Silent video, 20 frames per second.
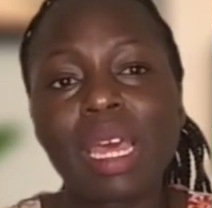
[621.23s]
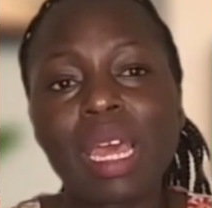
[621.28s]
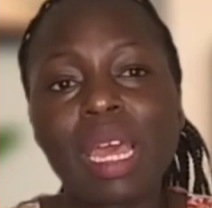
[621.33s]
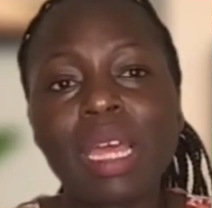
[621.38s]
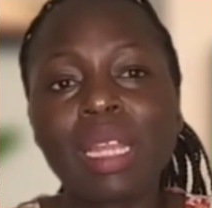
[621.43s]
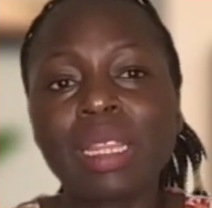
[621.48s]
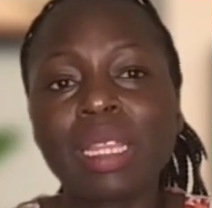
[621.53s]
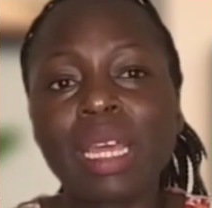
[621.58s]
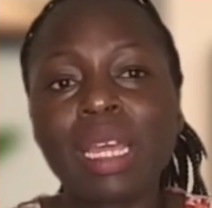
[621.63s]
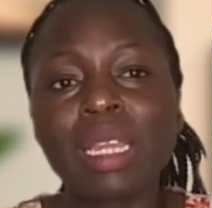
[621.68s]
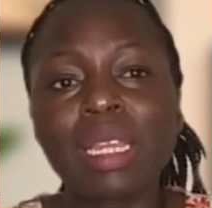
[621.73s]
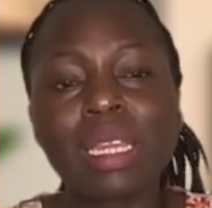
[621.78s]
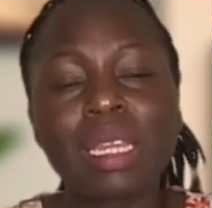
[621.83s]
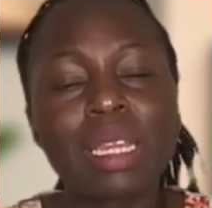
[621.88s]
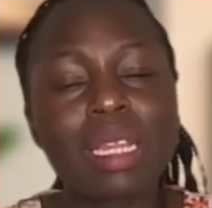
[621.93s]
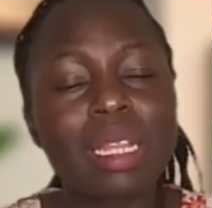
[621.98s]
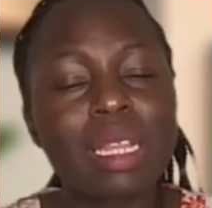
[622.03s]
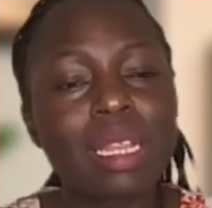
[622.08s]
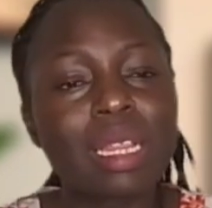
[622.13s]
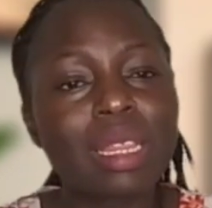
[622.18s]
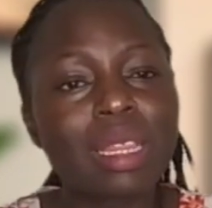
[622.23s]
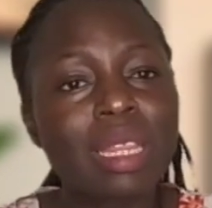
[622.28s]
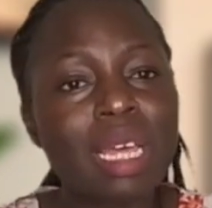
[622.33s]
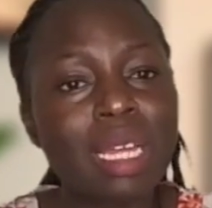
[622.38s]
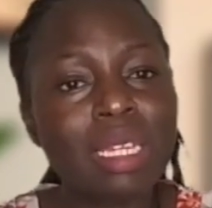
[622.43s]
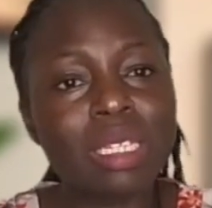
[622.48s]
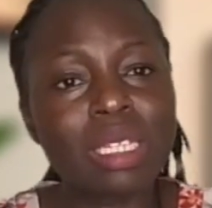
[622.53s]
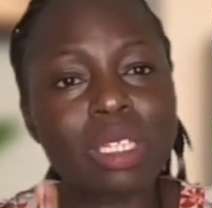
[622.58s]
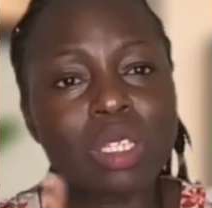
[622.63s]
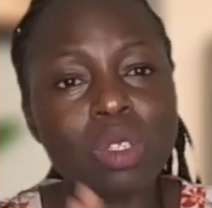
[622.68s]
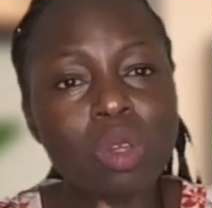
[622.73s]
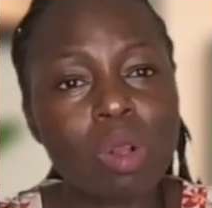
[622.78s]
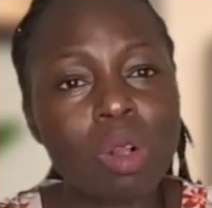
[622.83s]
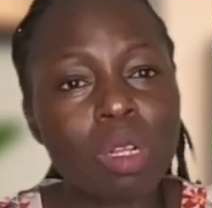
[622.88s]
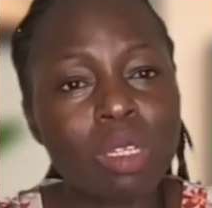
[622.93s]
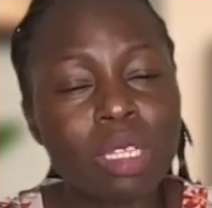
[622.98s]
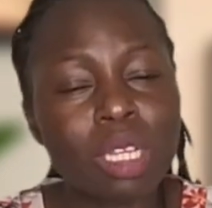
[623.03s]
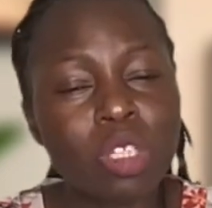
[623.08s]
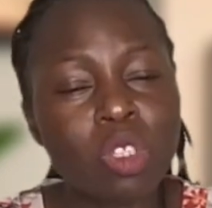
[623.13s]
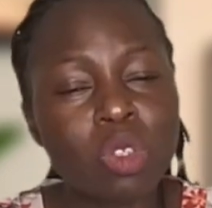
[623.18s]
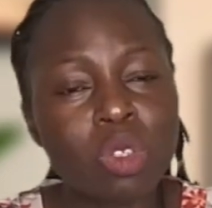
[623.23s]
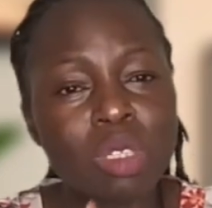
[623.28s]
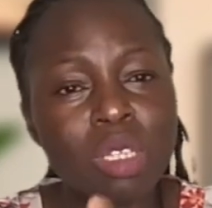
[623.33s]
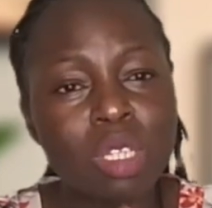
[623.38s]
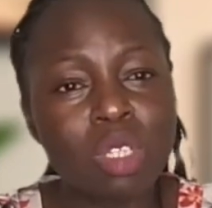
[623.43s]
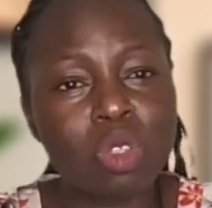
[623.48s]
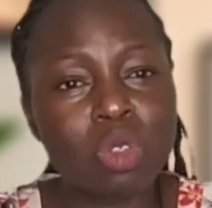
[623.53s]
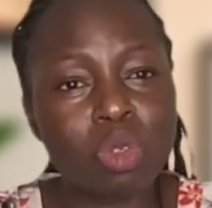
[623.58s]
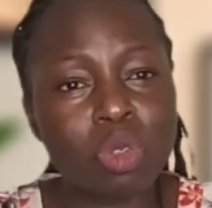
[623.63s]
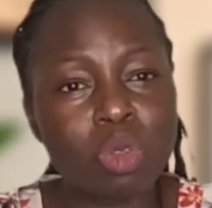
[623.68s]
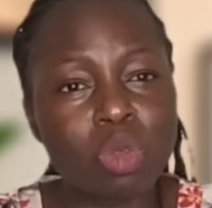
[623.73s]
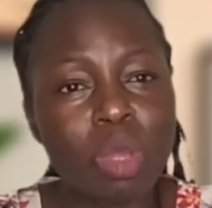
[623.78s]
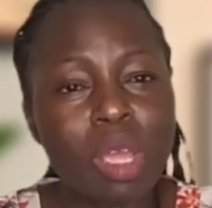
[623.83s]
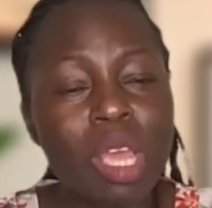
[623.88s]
And then that is all that you need to do.